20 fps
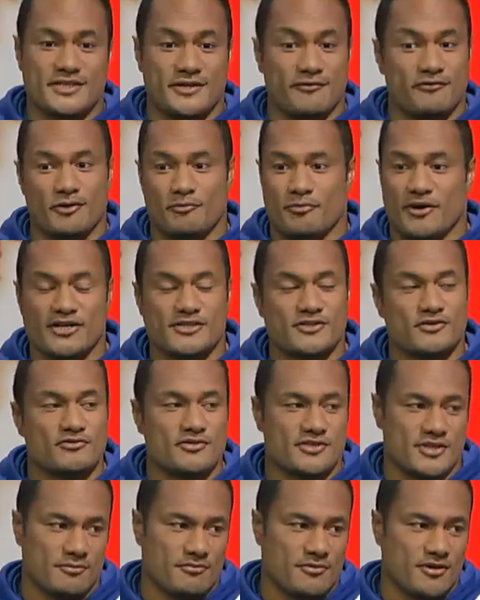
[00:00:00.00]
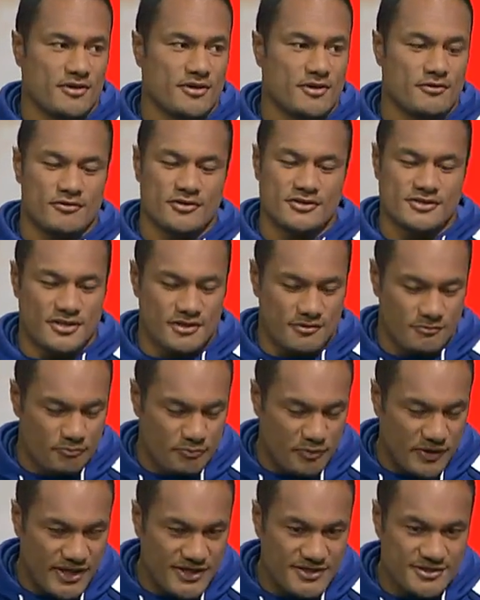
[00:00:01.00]
definitely based on something. There is a
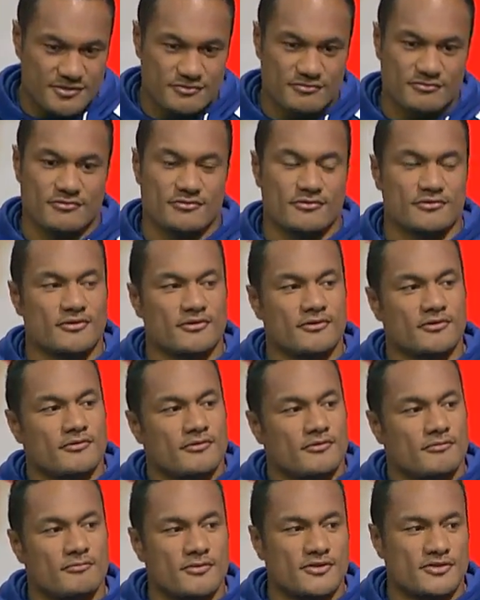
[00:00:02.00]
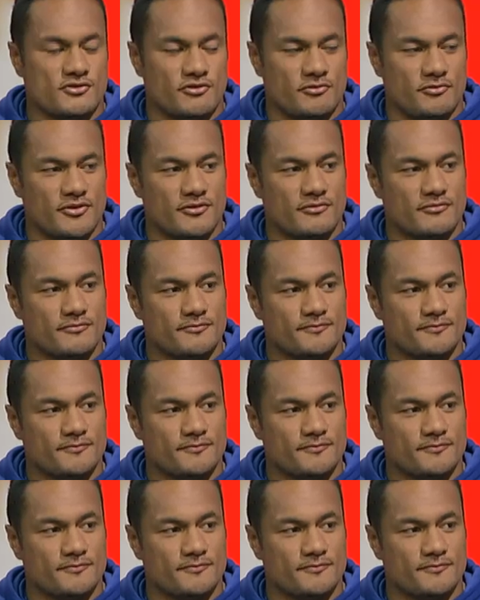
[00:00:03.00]
blatant mistreatment.